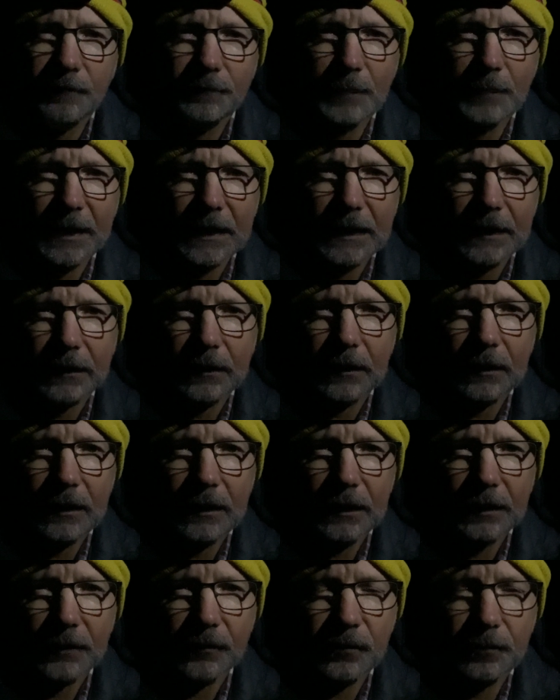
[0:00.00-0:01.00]
minute
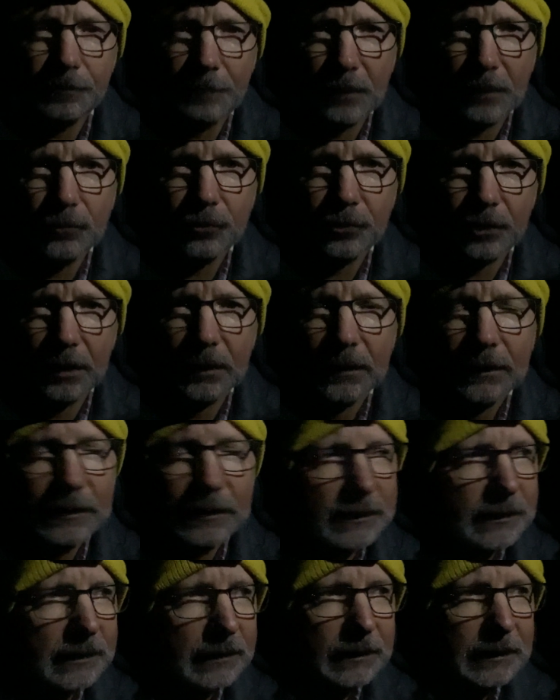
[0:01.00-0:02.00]
exposure,
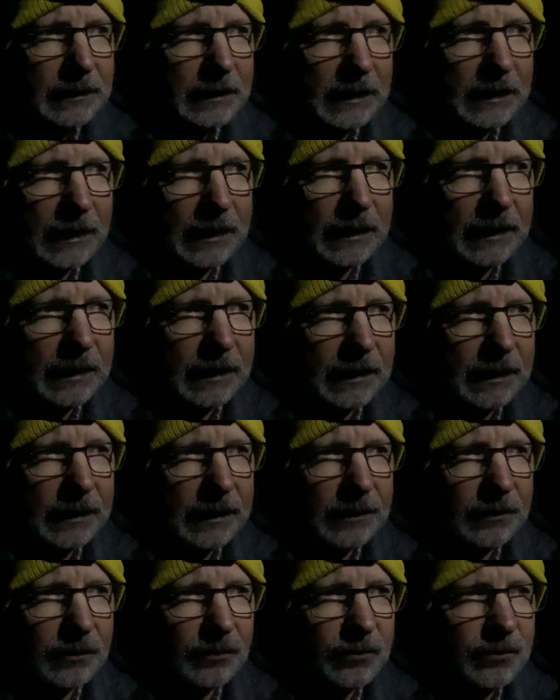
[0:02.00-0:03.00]

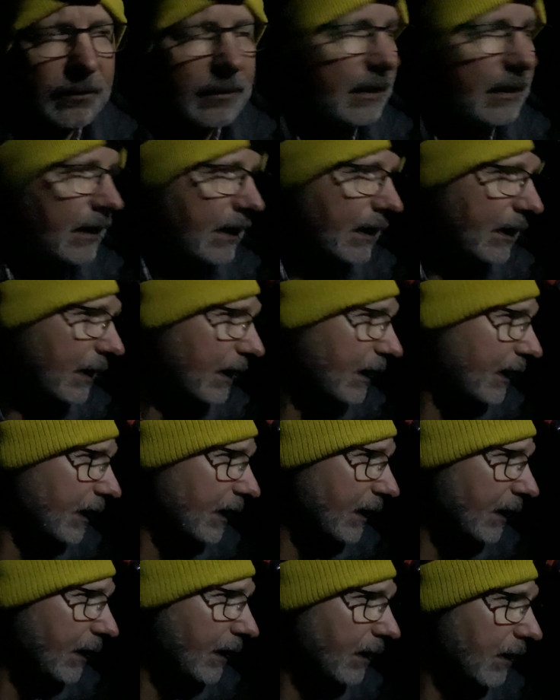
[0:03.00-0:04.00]
and
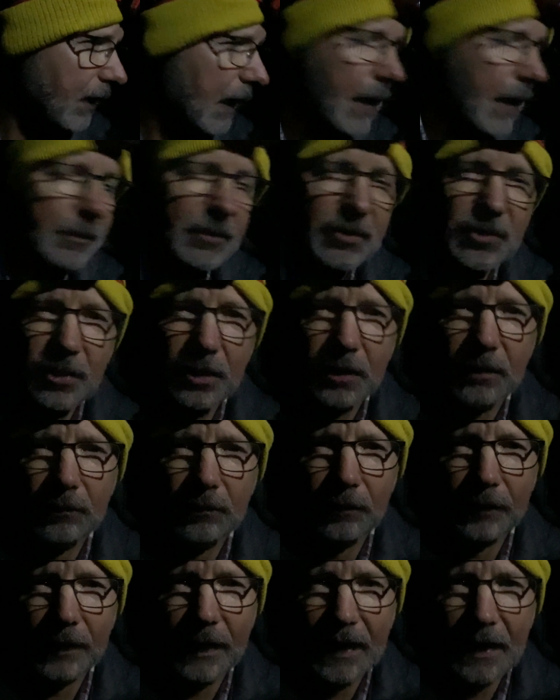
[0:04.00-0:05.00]
the aperture
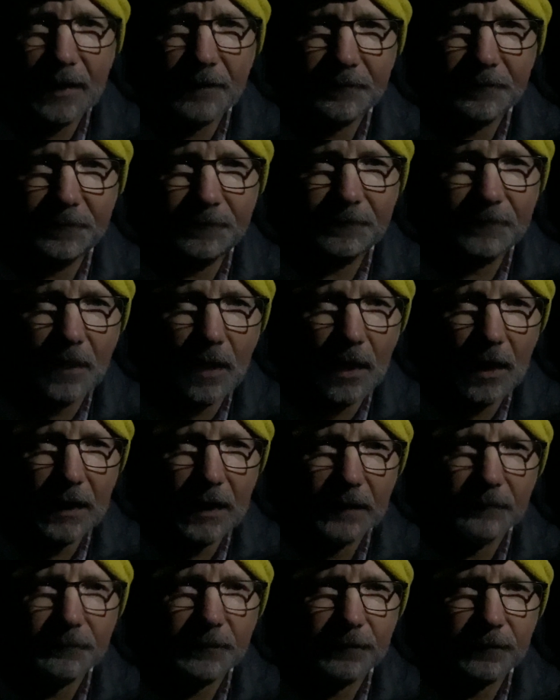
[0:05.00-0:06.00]
on
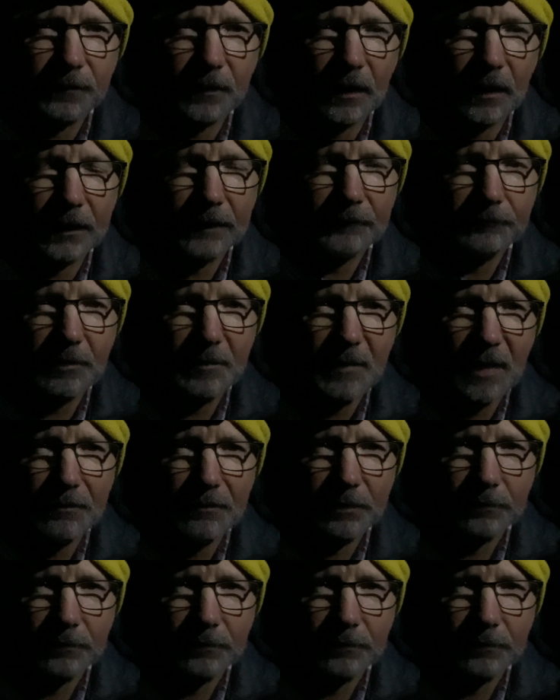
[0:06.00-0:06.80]
f5, if I remember